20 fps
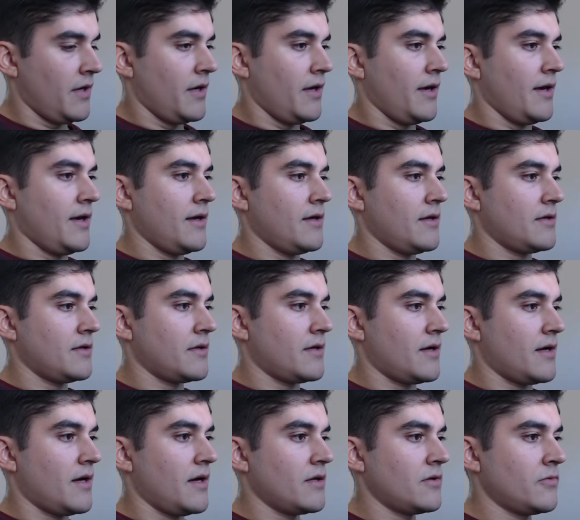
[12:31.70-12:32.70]
And
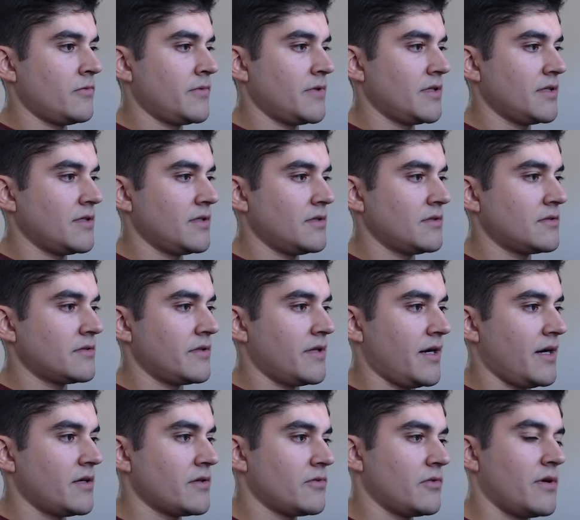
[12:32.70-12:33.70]
I don't want
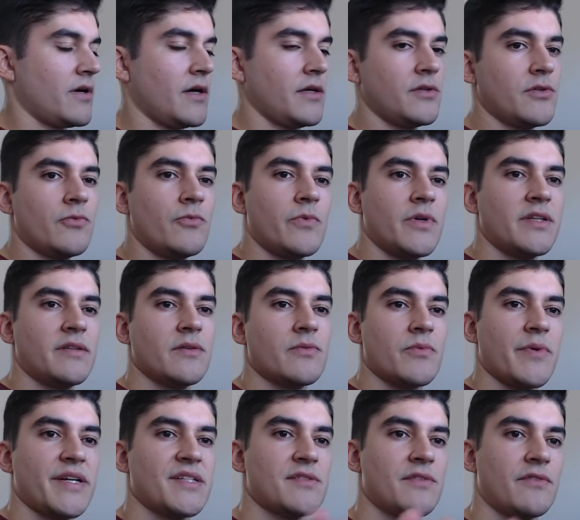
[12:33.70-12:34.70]
the
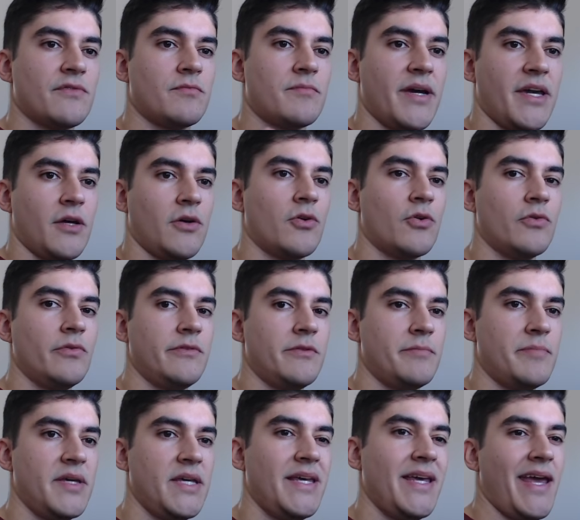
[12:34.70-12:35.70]
rest of my code
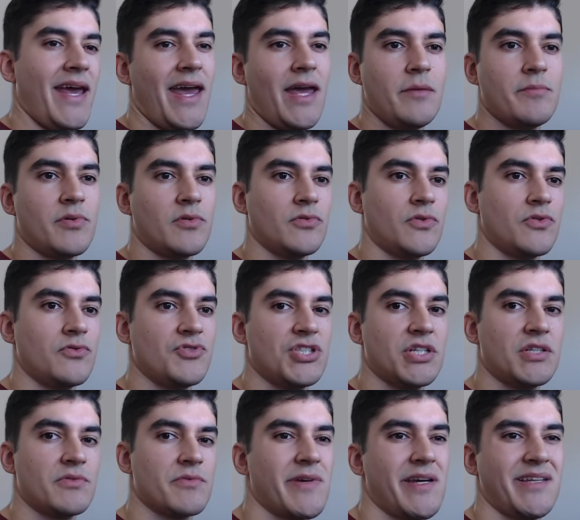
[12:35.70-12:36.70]
being able to
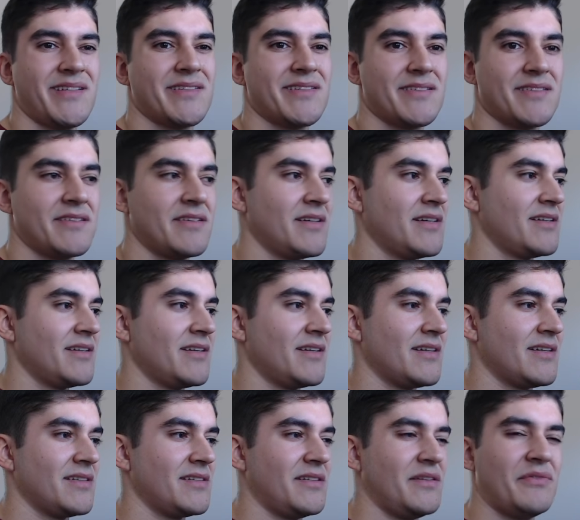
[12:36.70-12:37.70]
generate
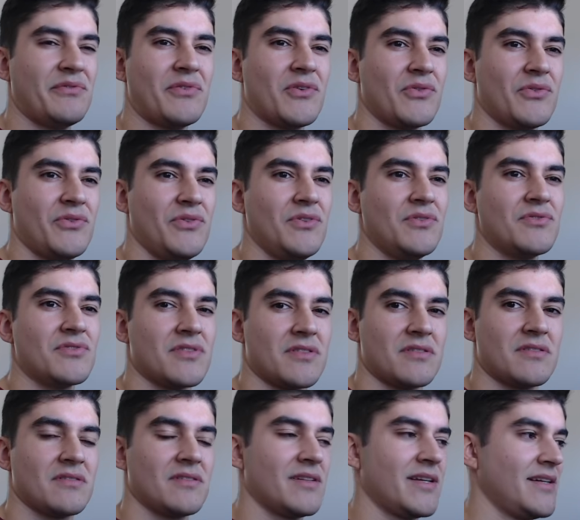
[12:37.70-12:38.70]
a default
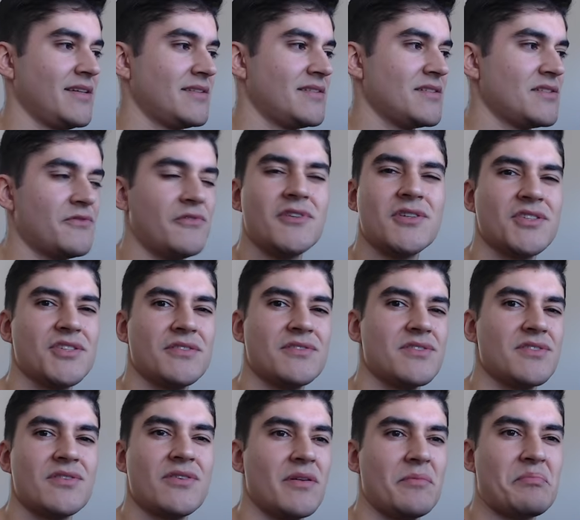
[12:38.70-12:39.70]
user. Like this function is
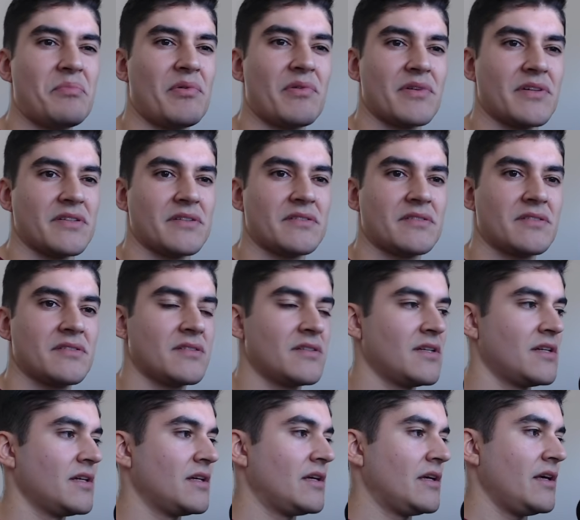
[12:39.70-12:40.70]
not important.
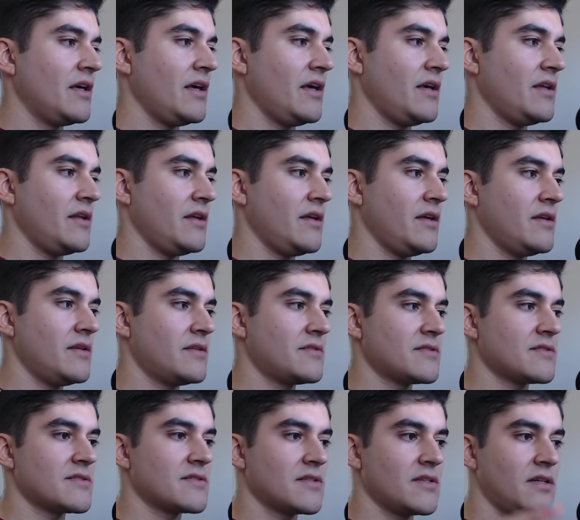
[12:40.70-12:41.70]

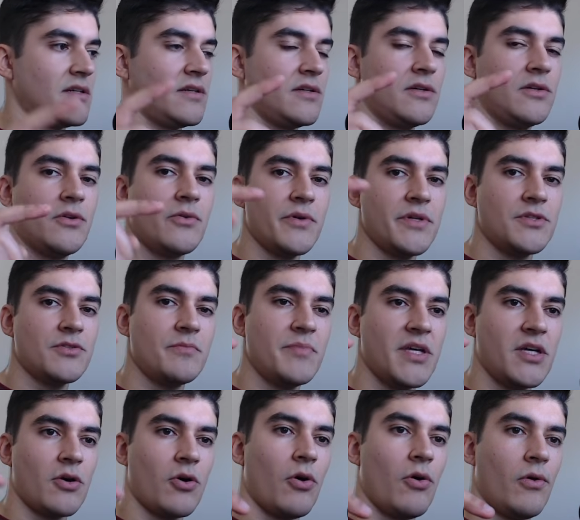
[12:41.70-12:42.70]
It's going to be
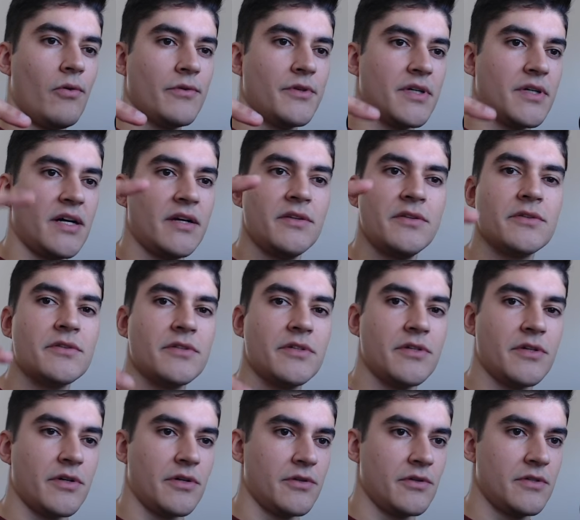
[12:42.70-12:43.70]
called under the
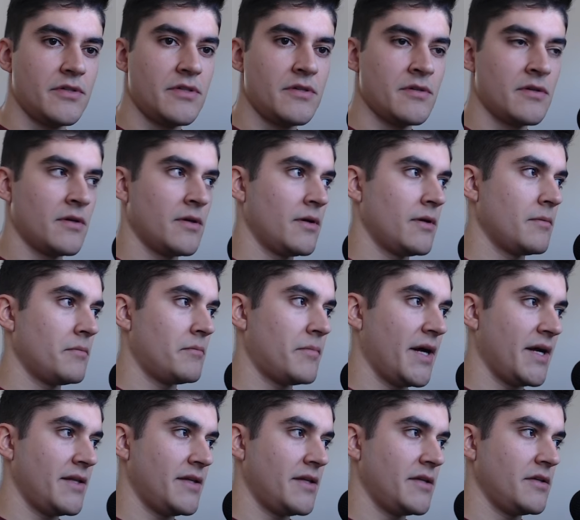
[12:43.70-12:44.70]
hood by
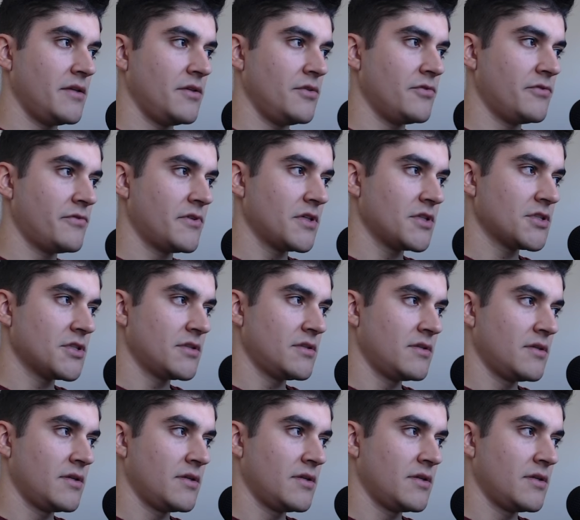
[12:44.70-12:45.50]
the new function,